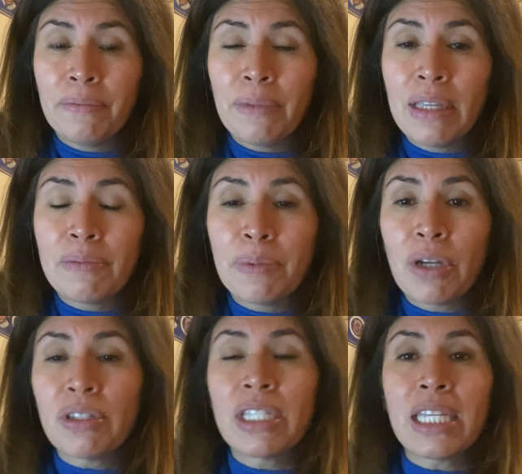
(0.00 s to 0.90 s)
It's
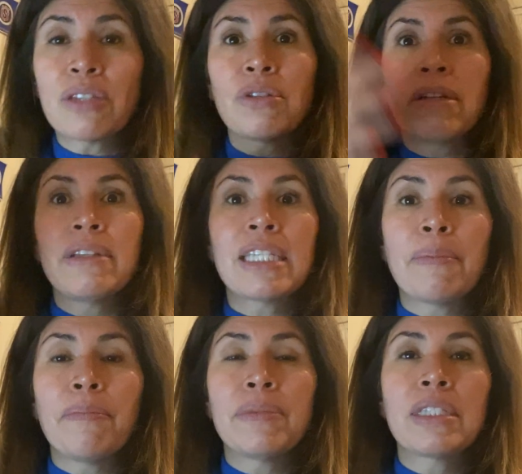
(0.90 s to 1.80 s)
because it's just gonna be
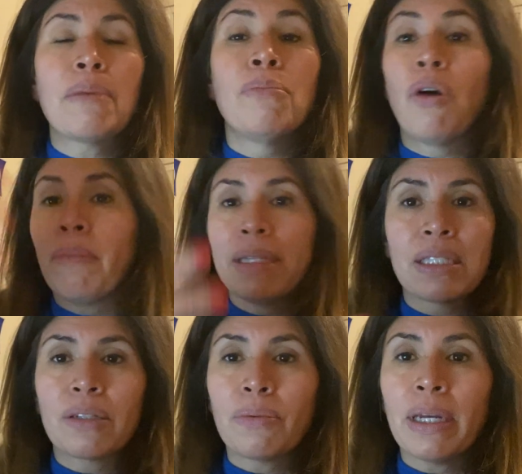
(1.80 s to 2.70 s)
some
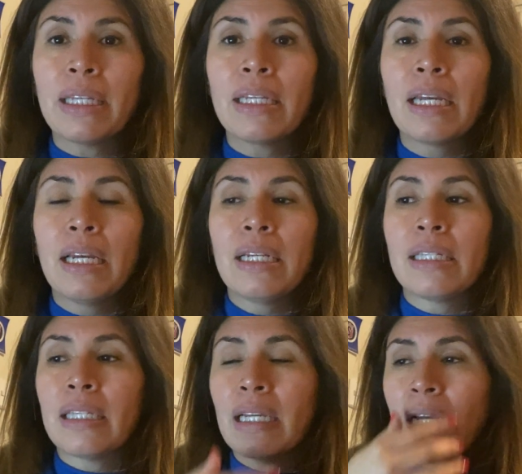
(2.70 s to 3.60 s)
moments, right?
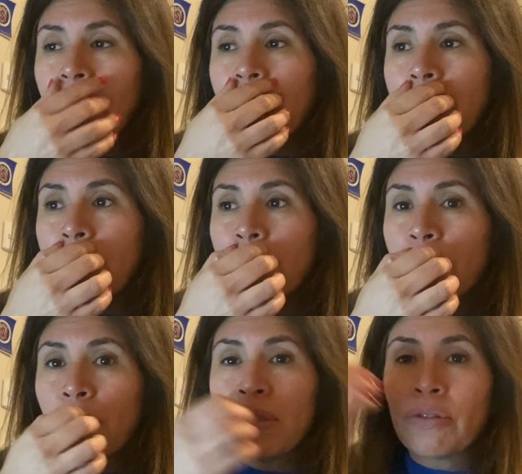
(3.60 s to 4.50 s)
The
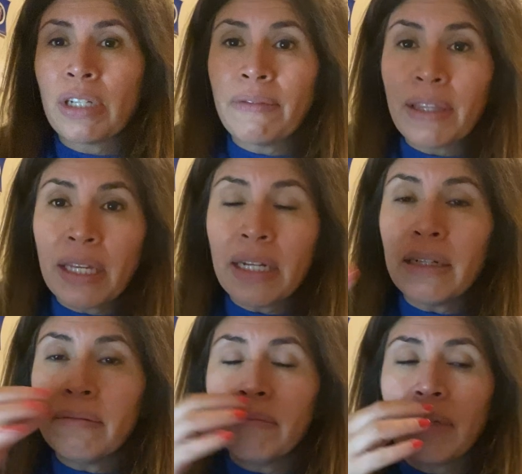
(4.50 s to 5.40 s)
result is gonna be
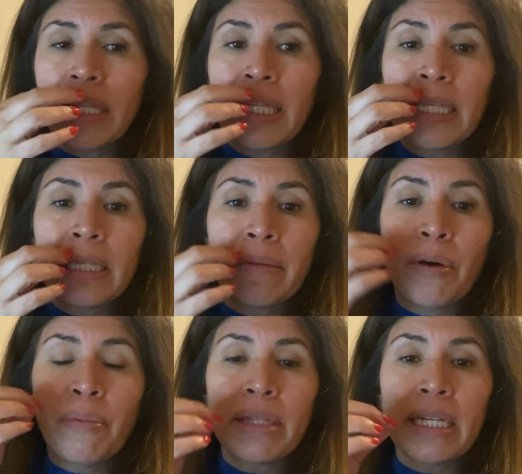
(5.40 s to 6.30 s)
there, and the
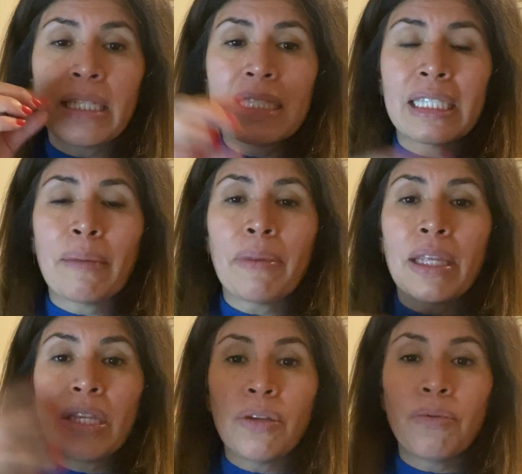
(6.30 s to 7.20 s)
moment that
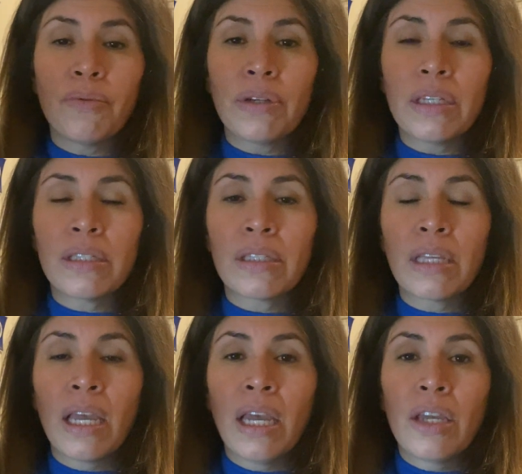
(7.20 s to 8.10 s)
something new is,
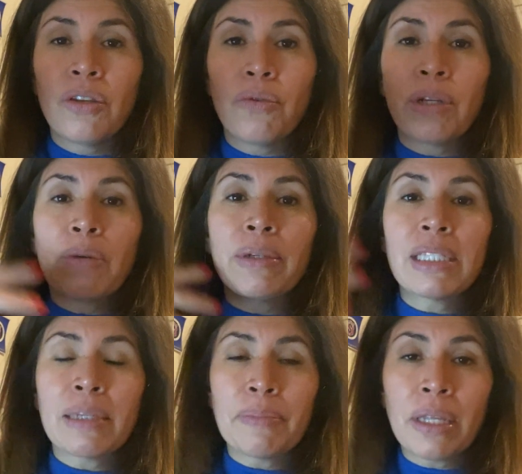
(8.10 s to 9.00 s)
you wanna want
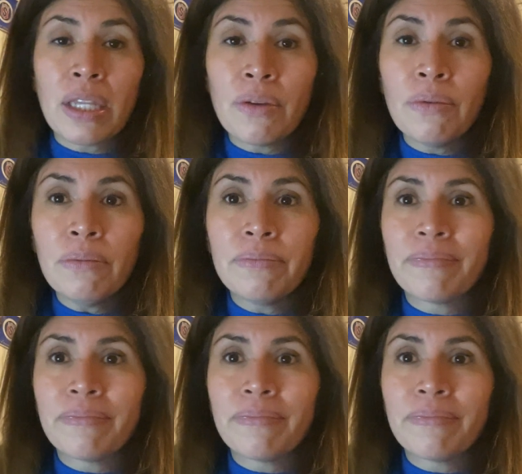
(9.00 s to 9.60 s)
something new,